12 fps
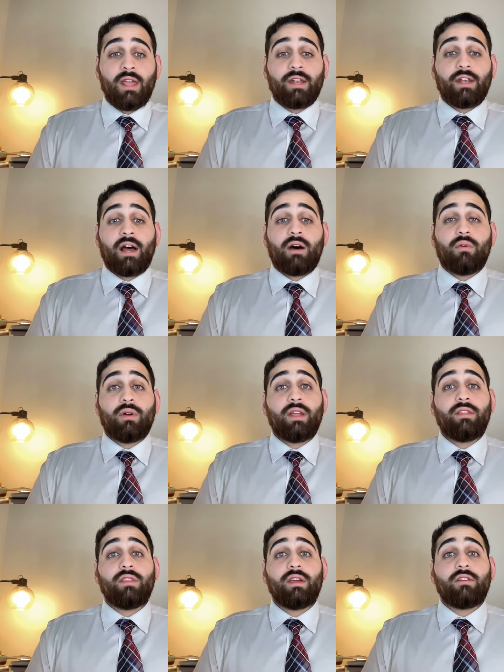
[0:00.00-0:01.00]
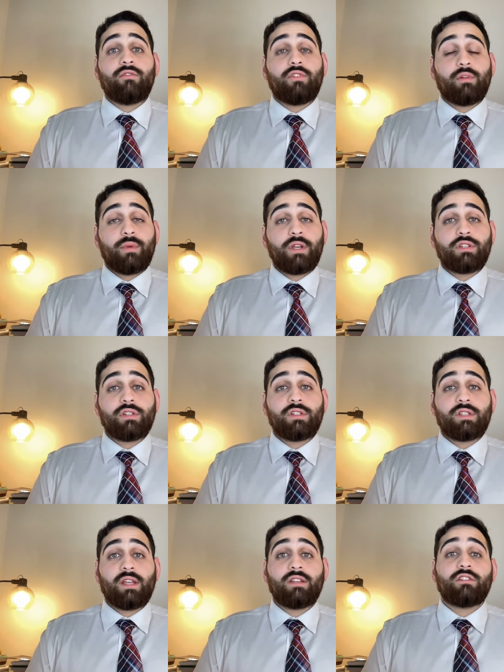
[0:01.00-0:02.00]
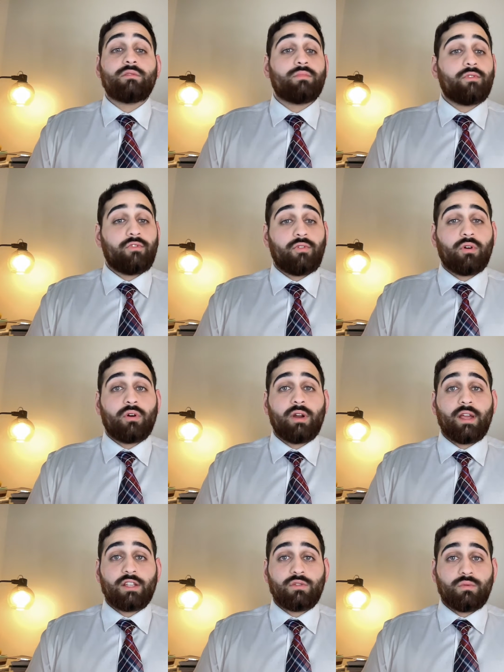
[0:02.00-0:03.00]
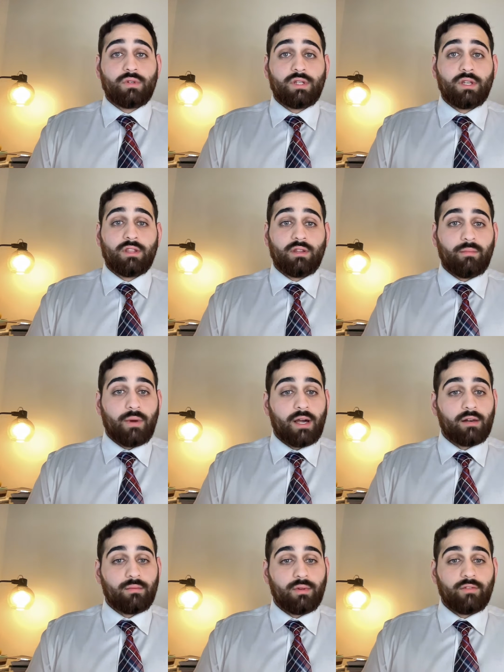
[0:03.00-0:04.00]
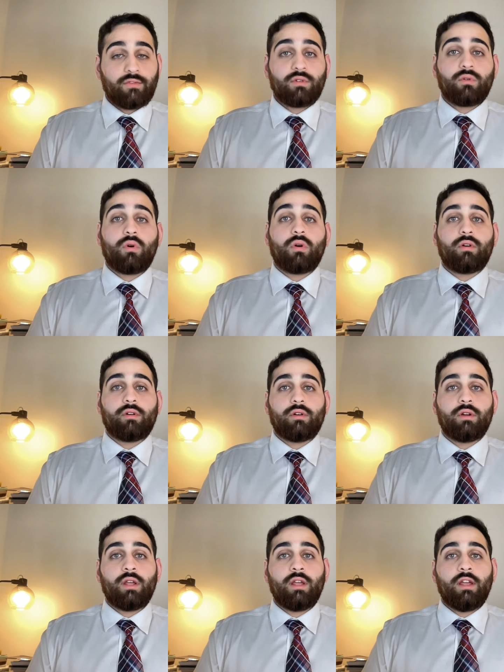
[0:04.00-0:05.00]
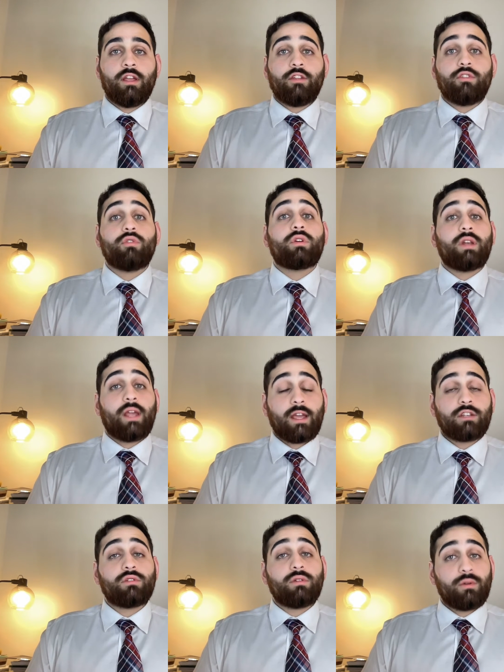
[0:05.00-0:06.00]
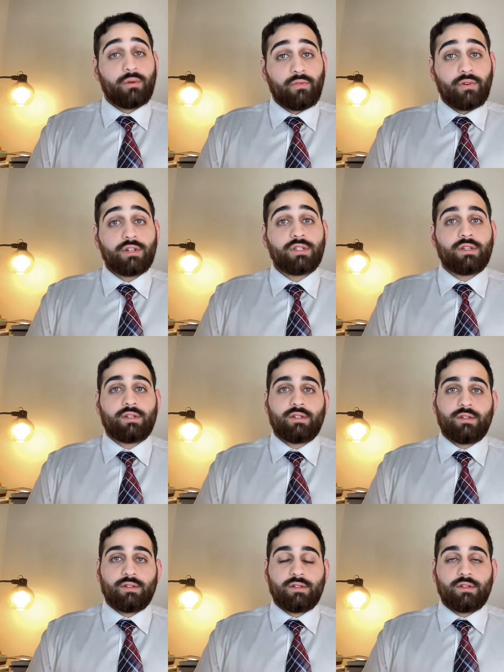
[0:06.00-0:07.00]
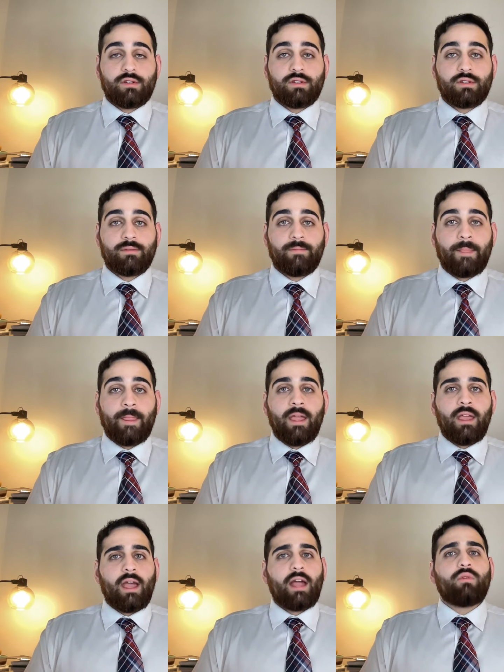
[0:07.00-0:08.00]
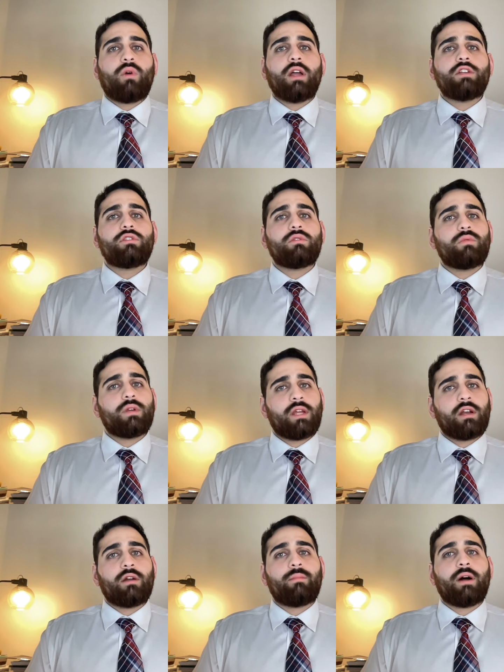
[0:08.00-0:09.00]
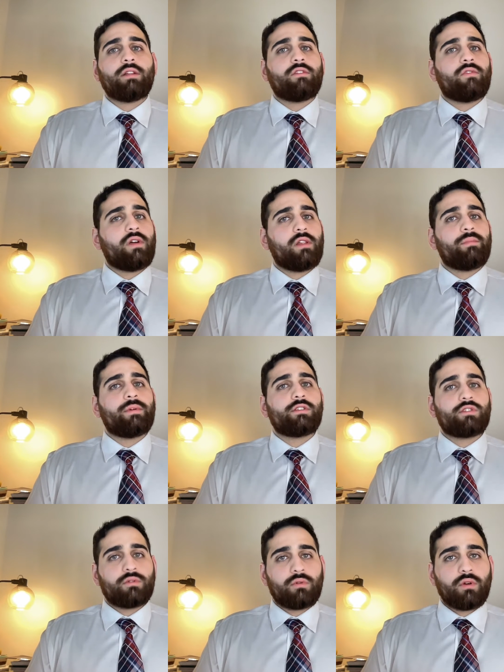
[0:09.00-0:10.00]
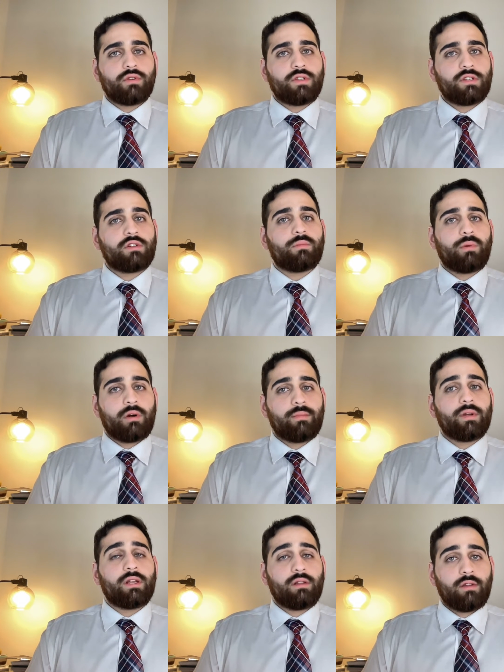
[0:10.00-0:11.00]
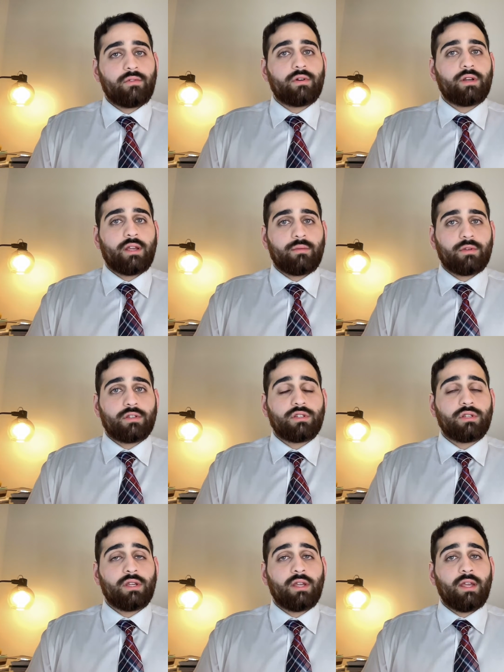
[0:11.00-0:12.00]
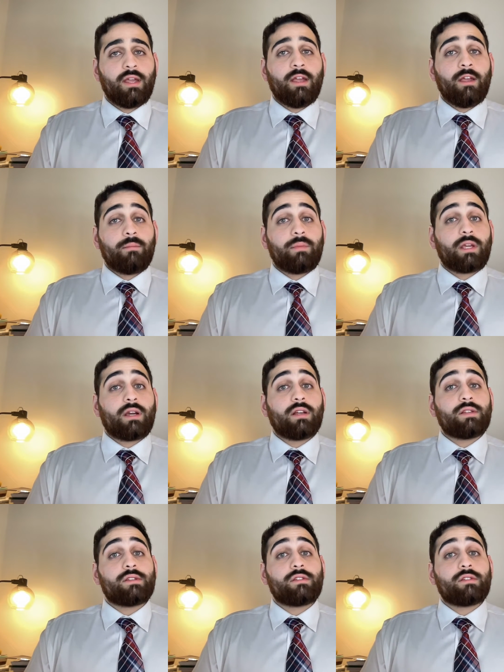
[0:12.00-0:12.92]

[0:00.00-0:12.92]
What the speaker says: Now, in the inflammation stage and before, as we see in the bottom left corner, you can actually reverse this disease. And why should we care about developing cirrhosis or permanent liver damage? Because